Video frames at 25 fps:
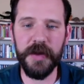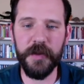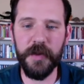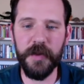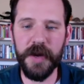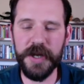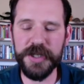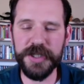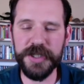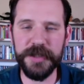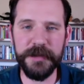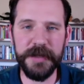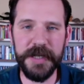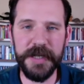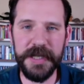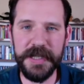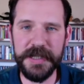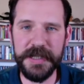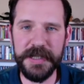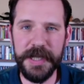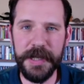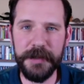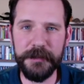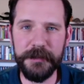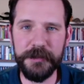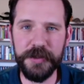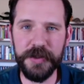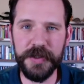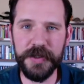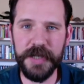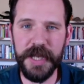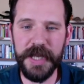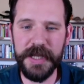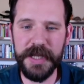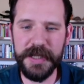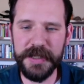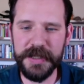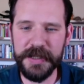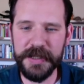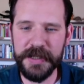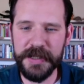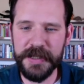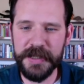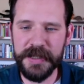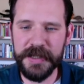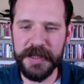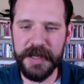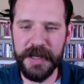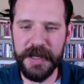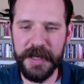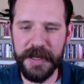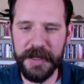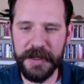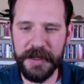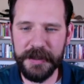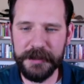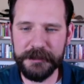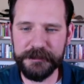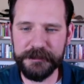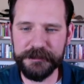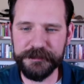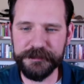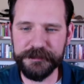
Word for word: watch them at any time you'd like. Um,